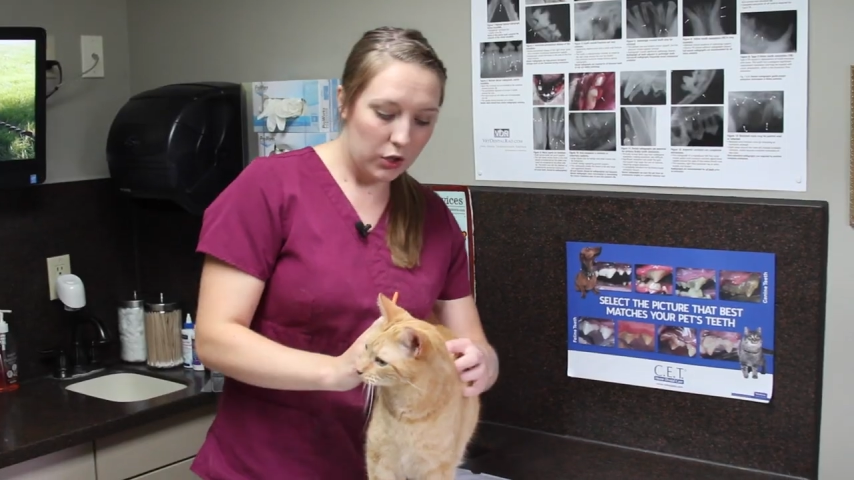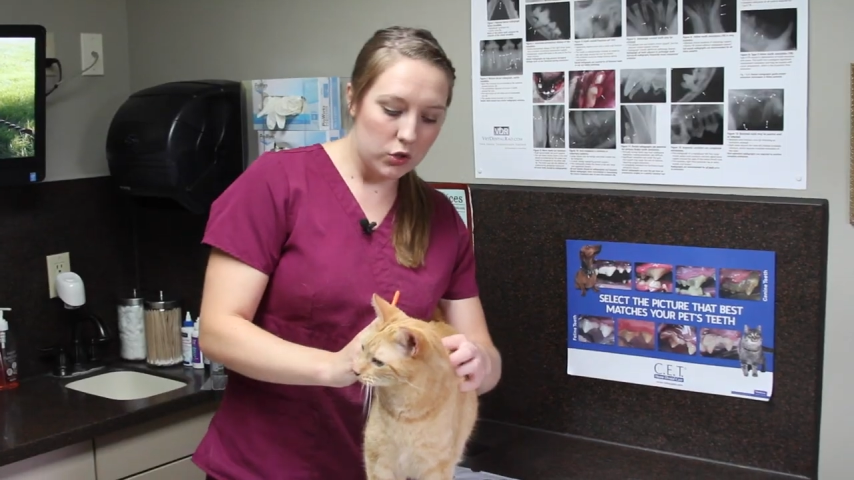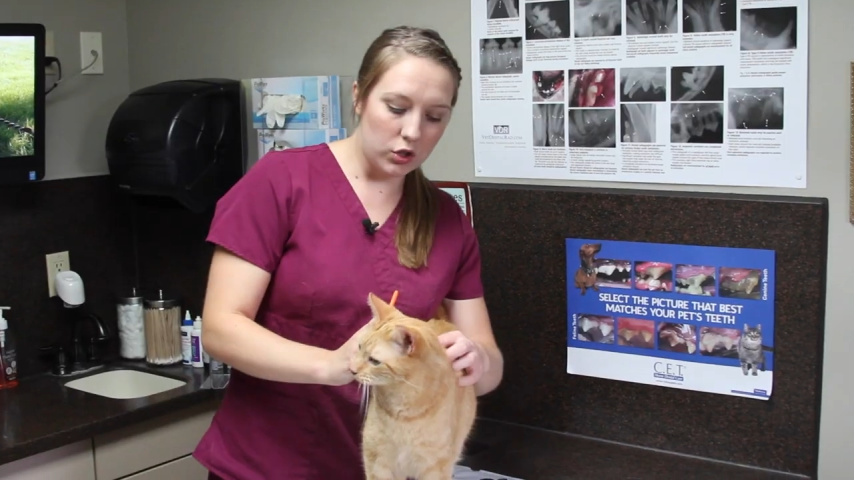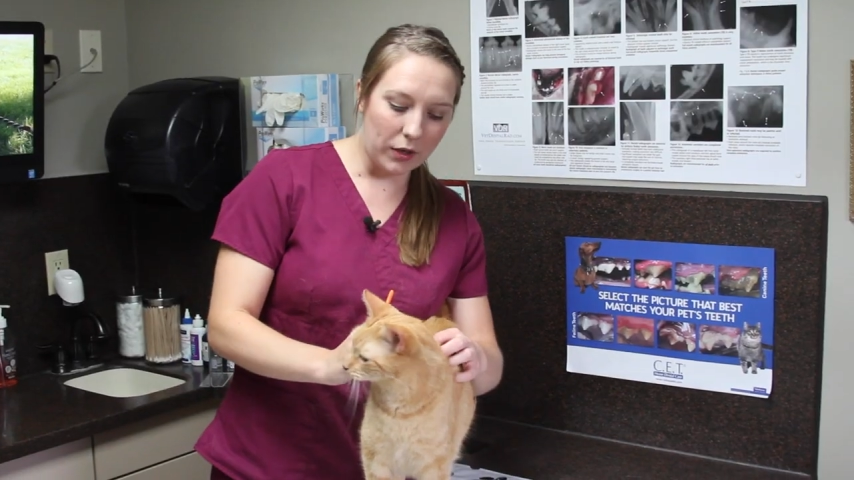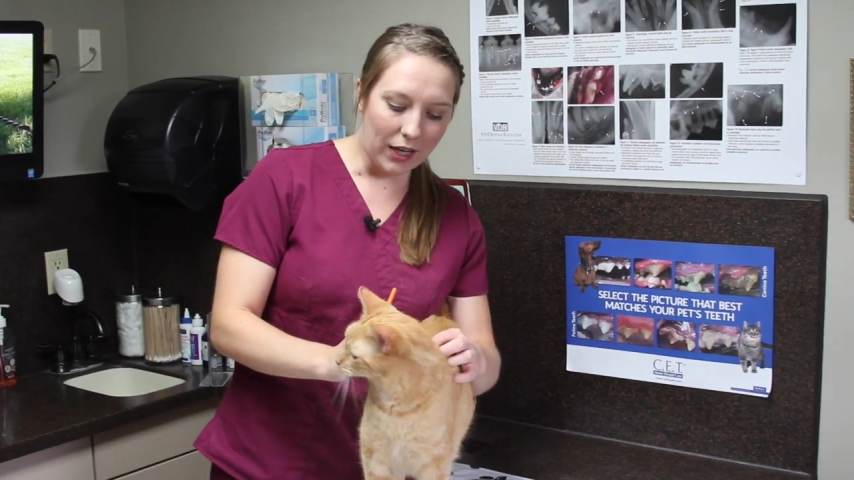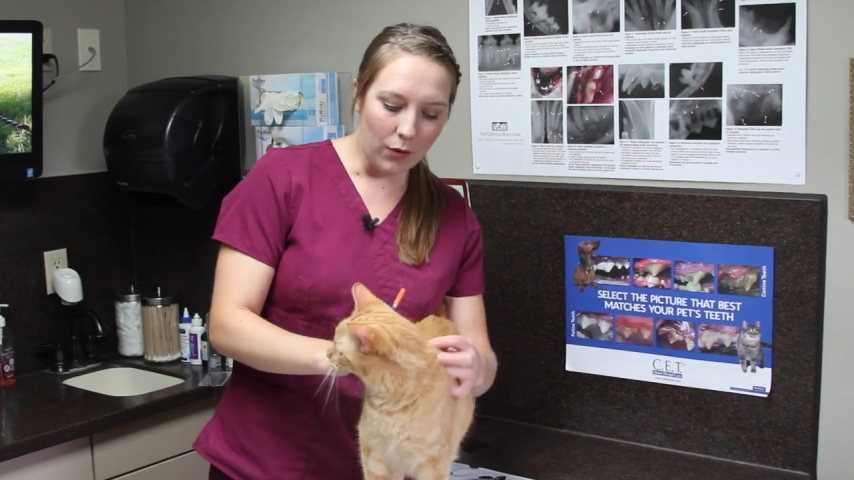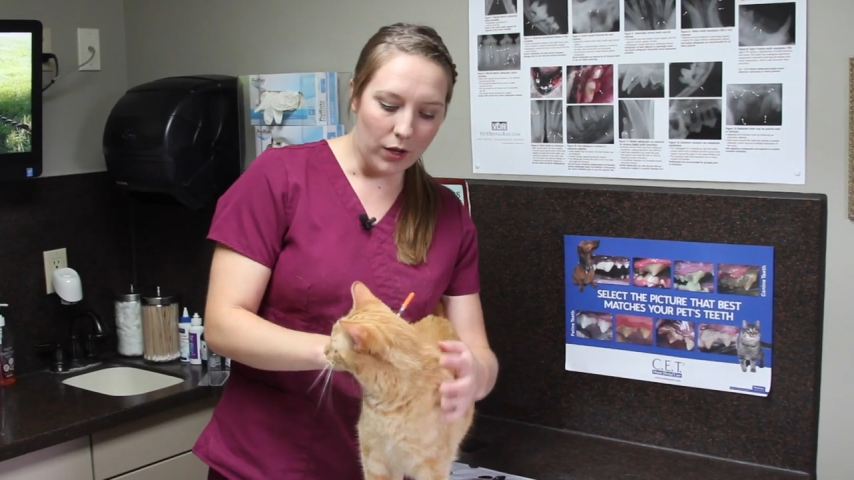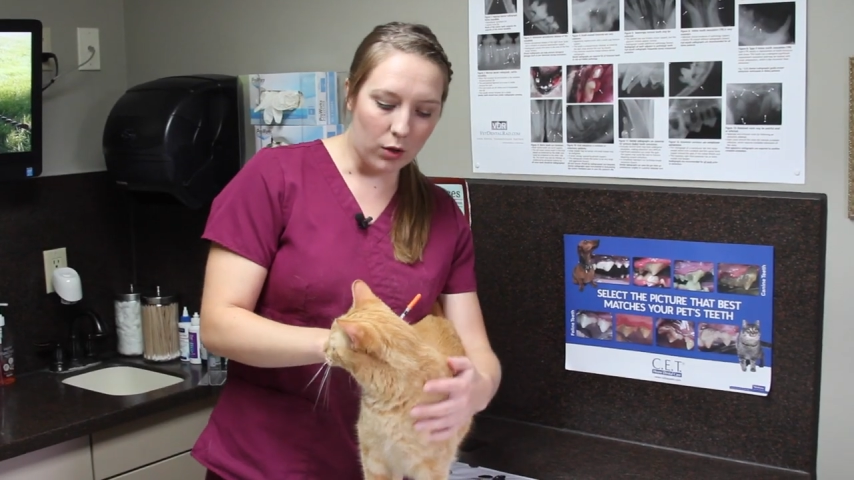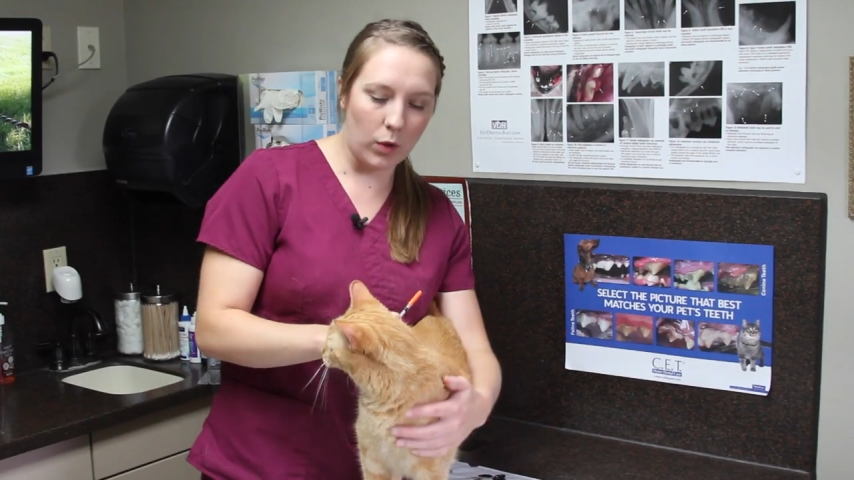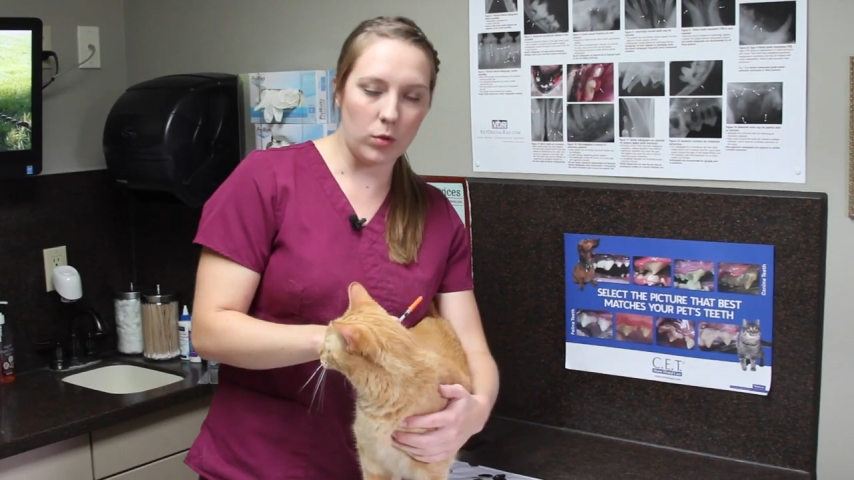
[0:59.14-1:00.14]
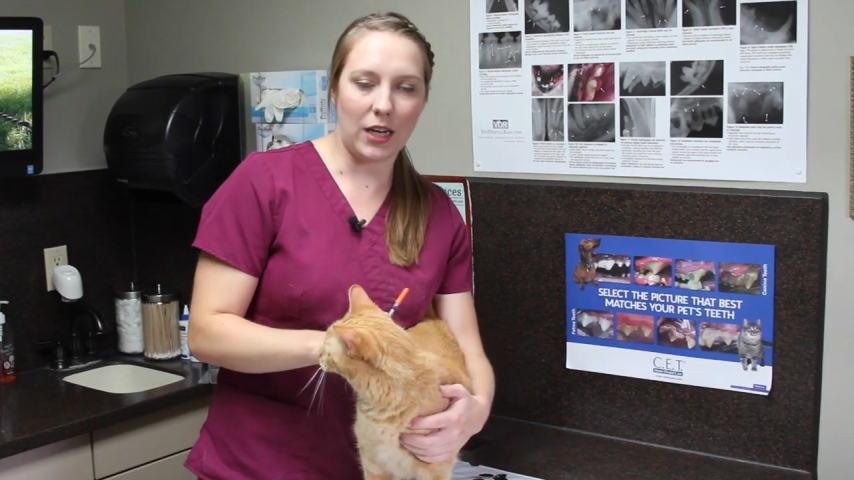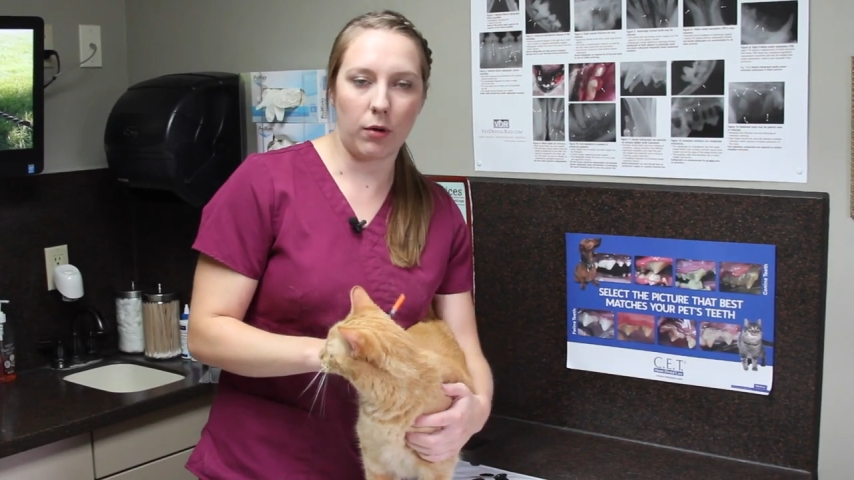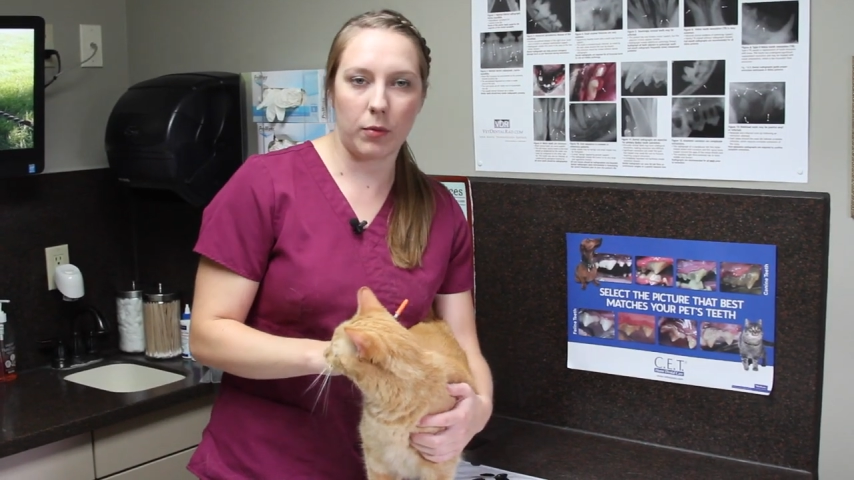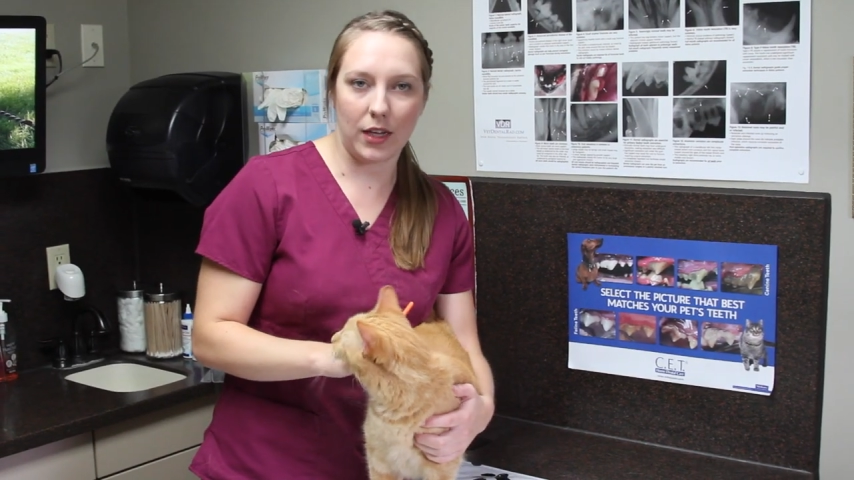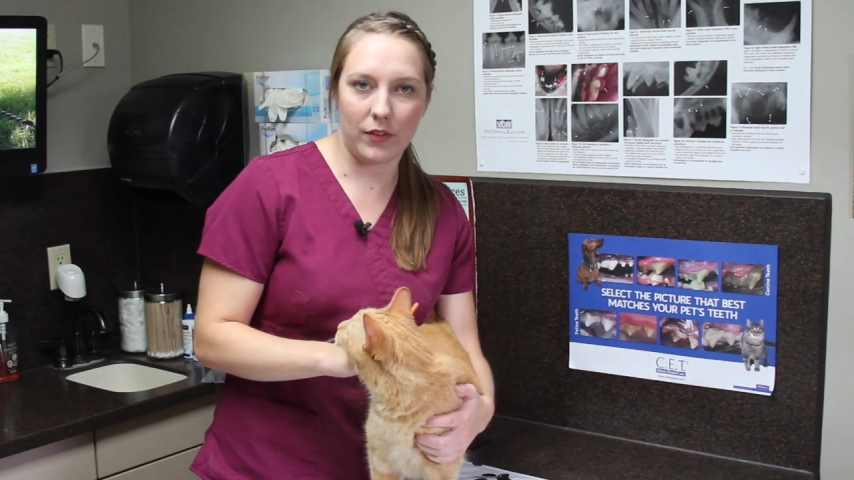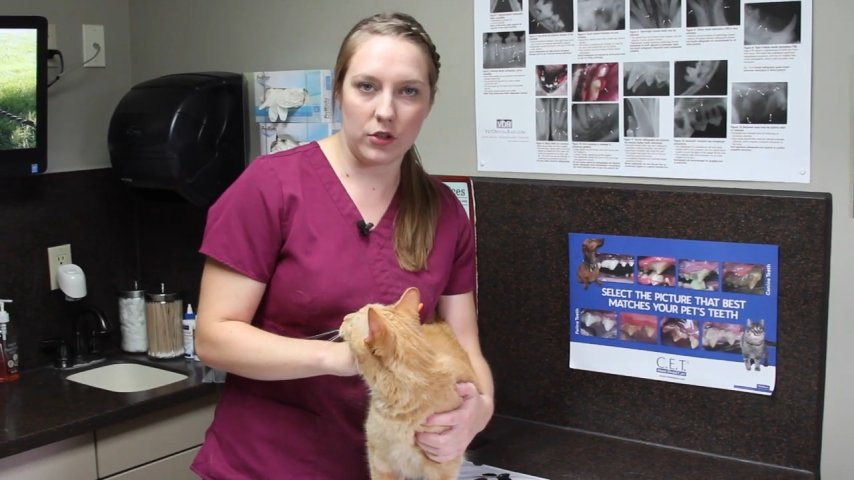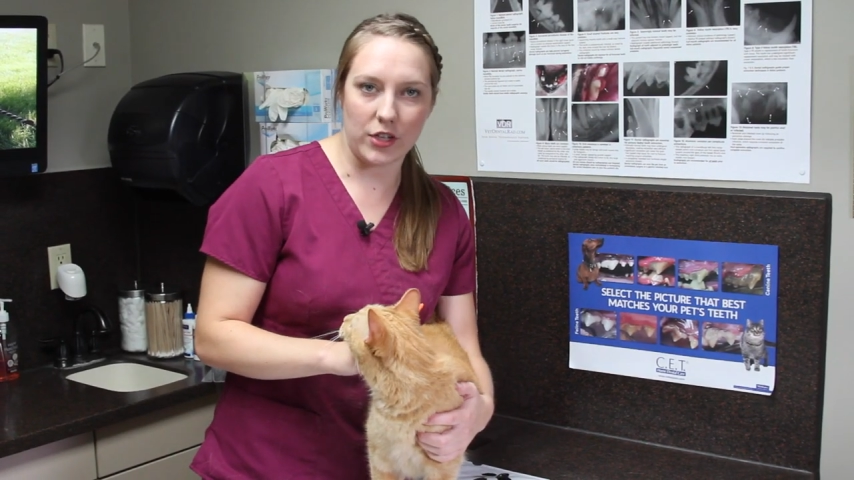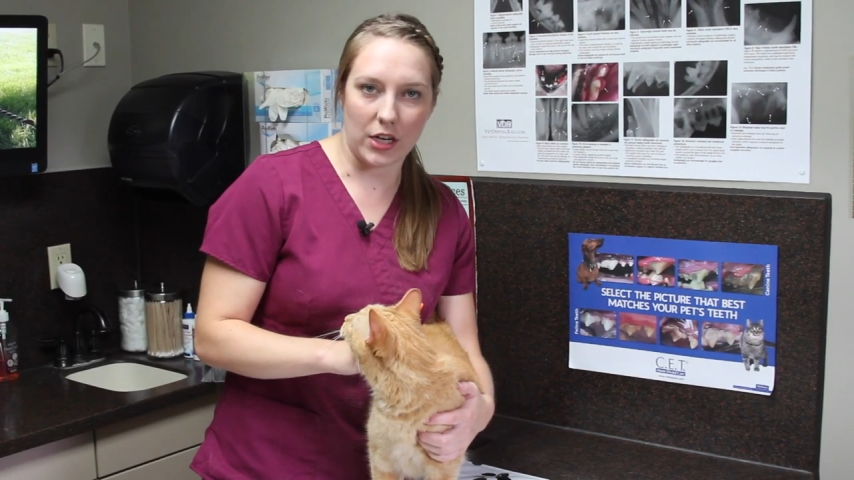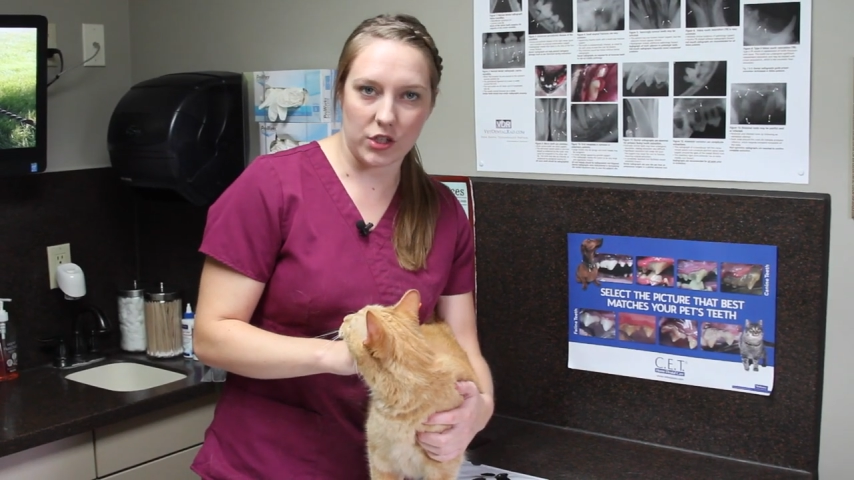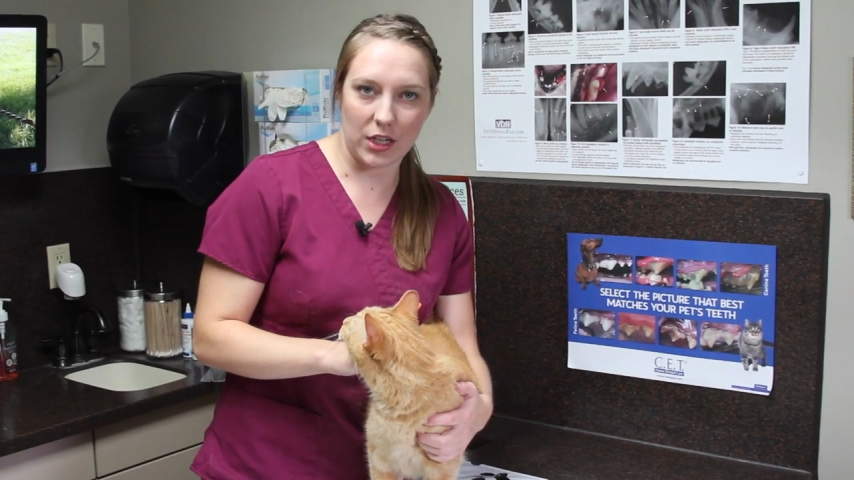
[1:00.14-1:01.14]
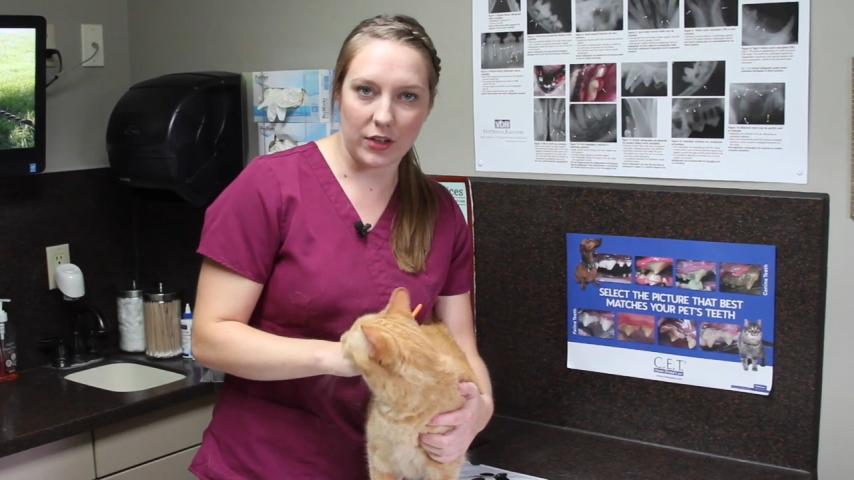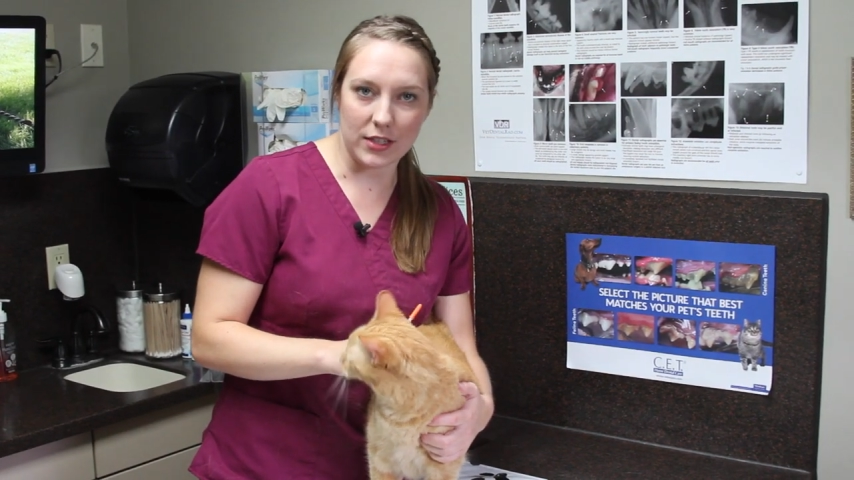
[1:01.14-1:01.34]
So we kind of want to rotate where we give the injection every